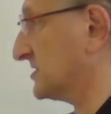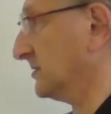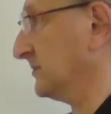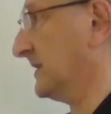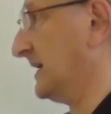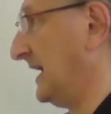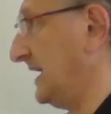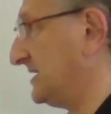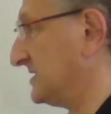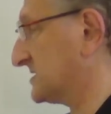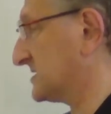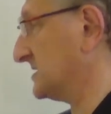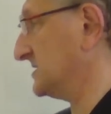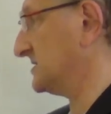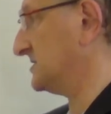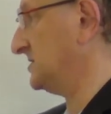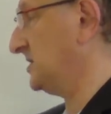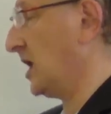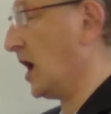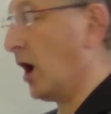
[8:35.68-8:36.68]
some
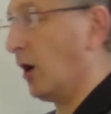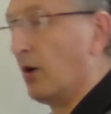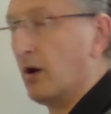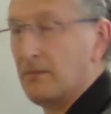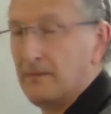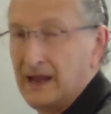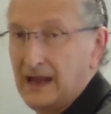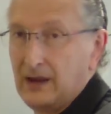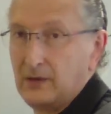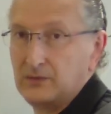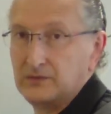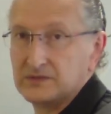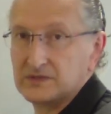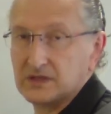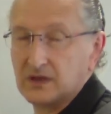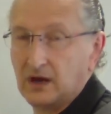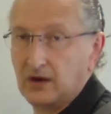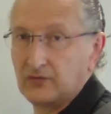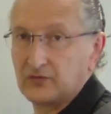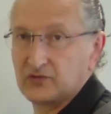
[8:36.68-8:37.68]
cases, no
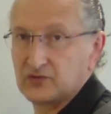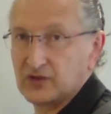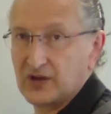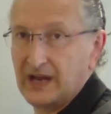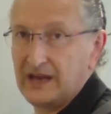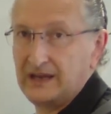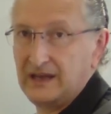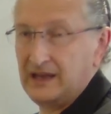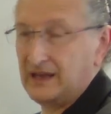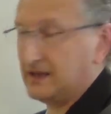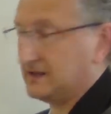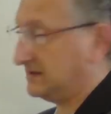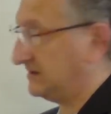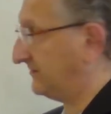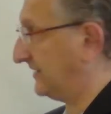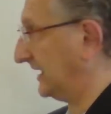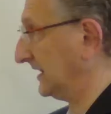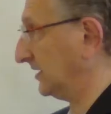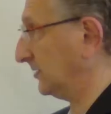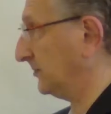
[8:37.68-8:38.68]
amount of training and
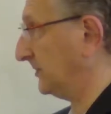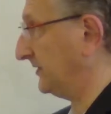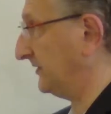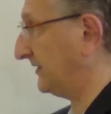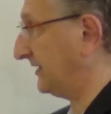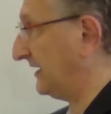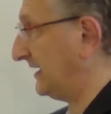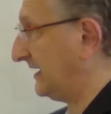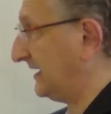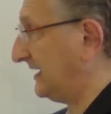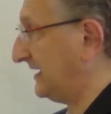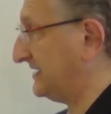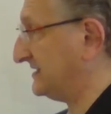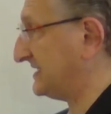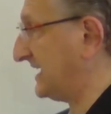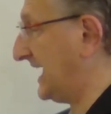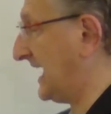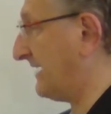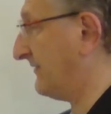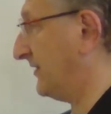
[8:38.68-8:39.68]
development
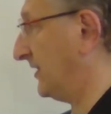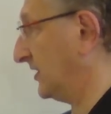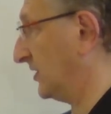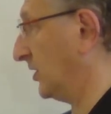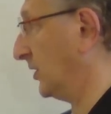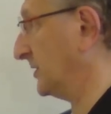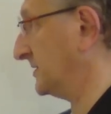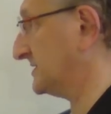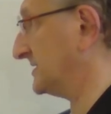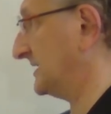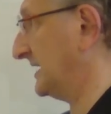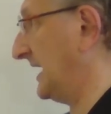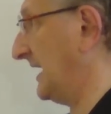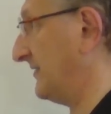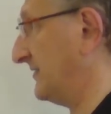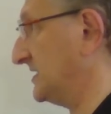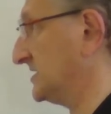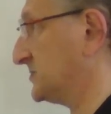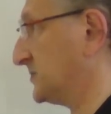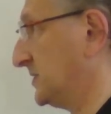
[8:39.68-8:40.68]
is ever going to
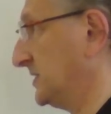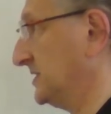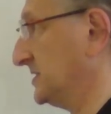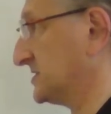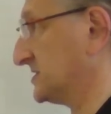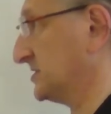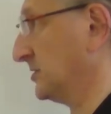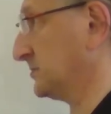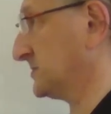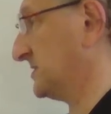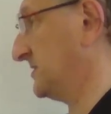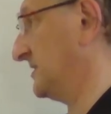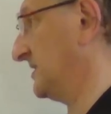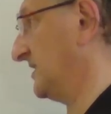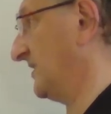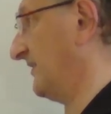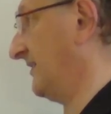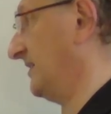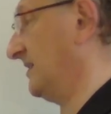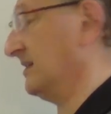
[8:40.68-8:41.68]
get this person up to
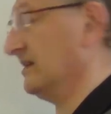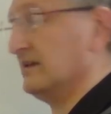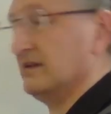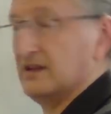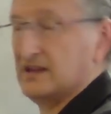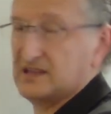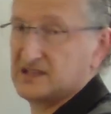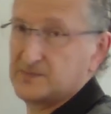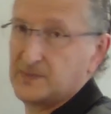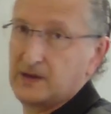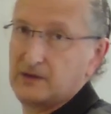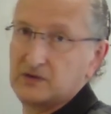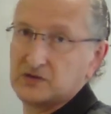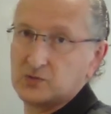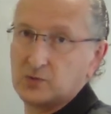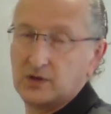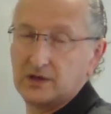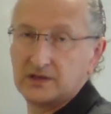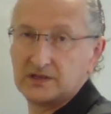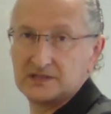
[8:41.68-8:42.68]
the
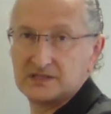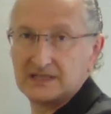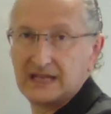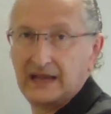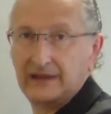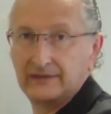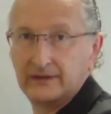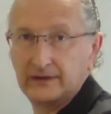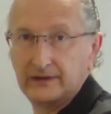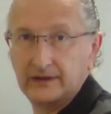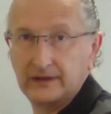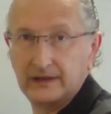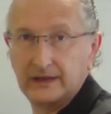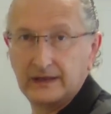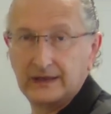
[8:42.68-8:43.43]
experienced worker standard.